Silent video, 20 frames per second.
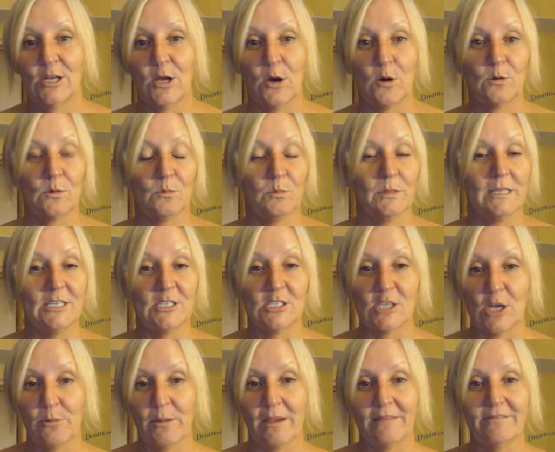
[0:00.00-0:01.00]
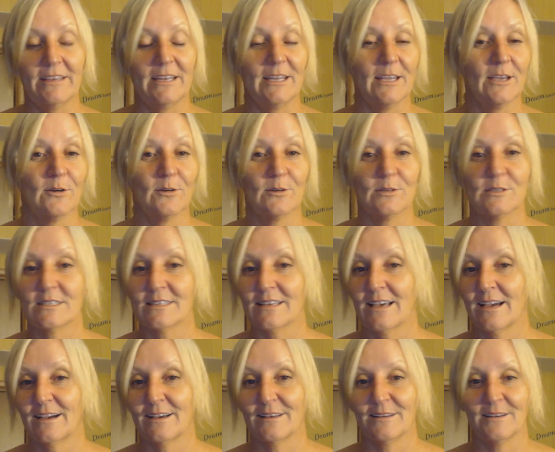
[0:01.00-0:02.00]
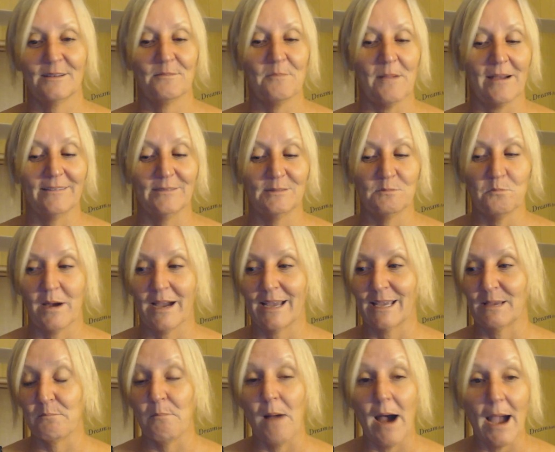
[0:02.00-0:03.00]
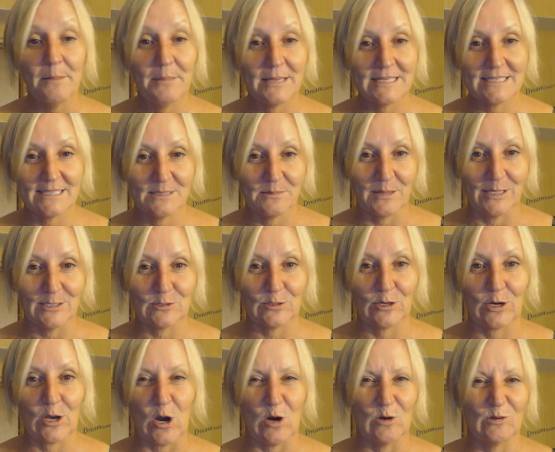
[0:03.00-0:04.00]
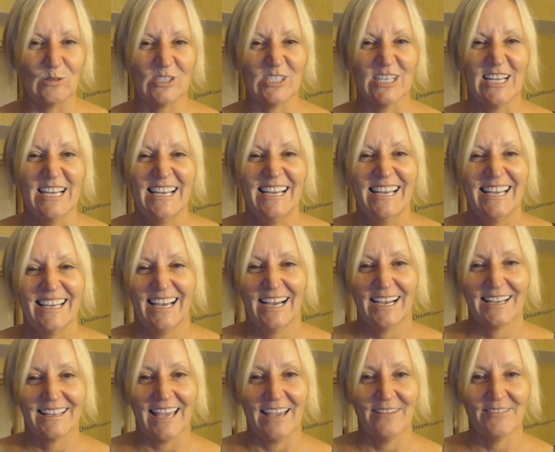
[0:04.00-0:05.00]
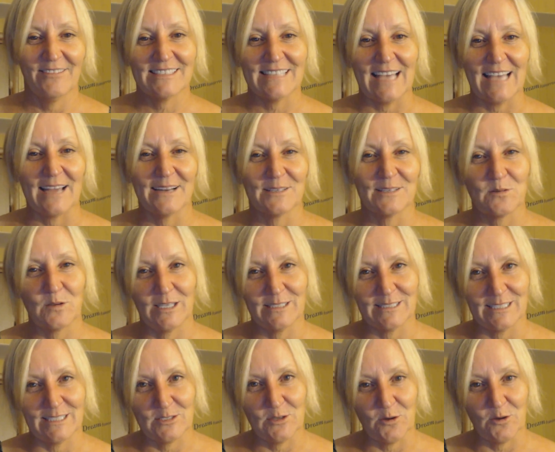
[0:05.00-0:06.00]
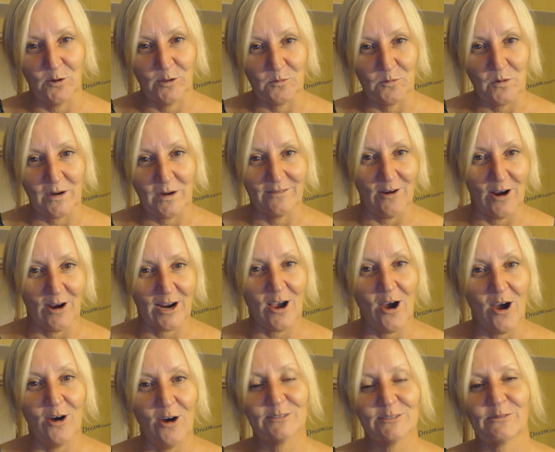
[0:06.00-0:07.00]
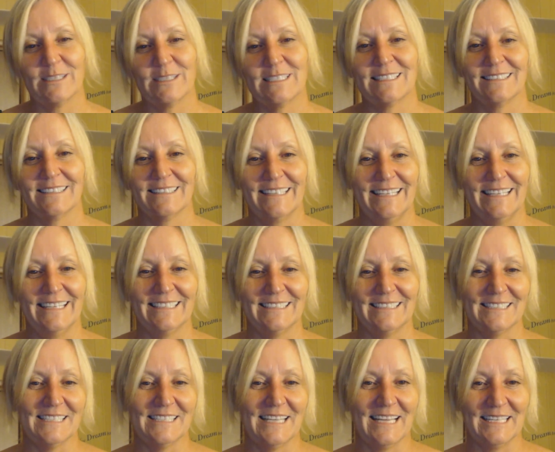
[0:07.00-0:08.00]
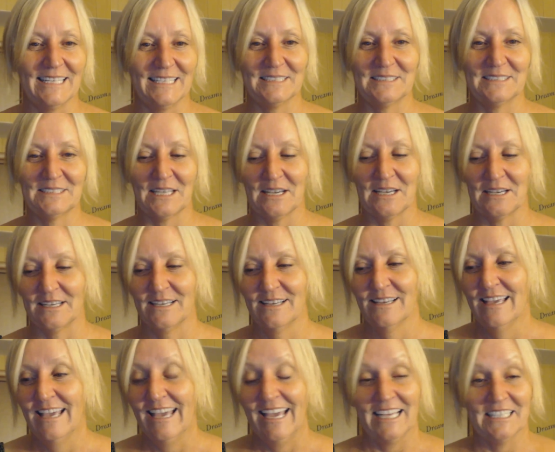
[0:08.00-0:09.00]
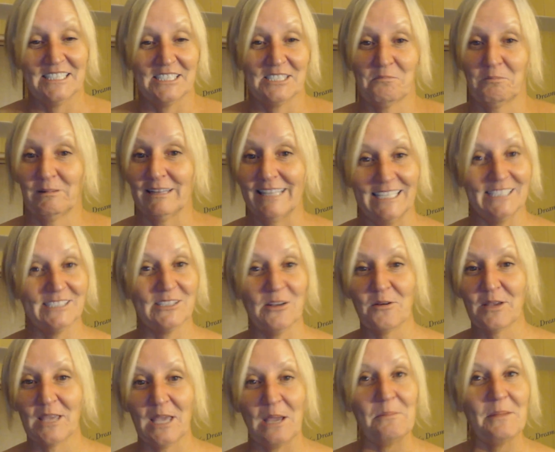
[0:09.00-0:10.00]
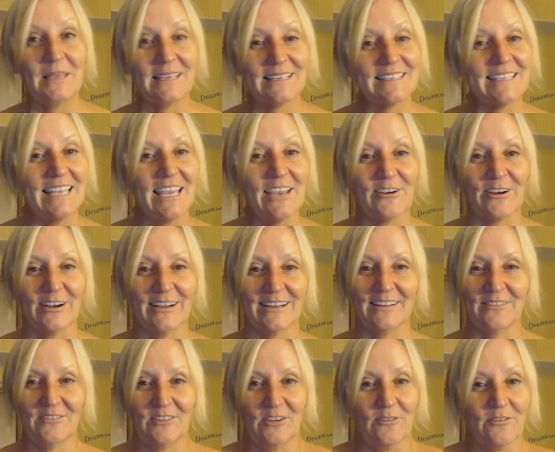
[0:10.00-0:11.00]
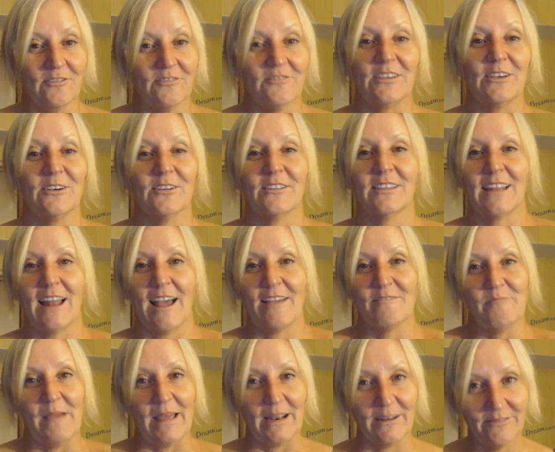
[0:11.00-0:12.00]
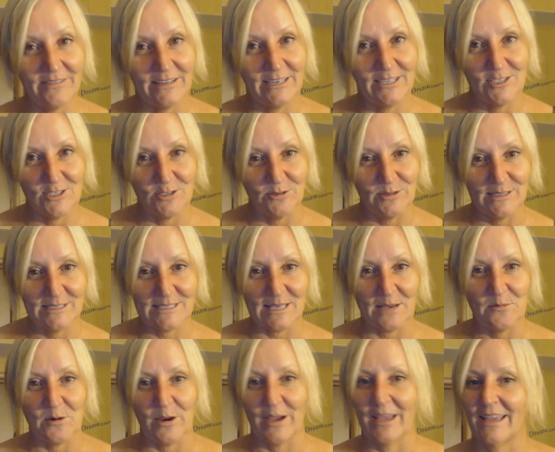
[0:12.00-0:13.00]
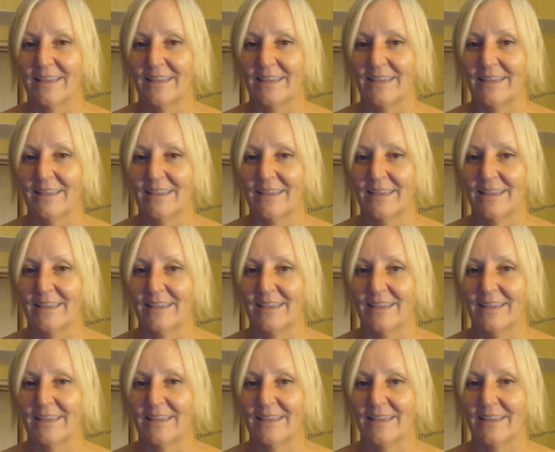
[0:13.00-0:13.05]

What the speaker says: please share my videos. My business mentoring coach gave us that as a tool in one of our calls recently. And it's please don't keep me a secret. If you feel that I've benefited you in some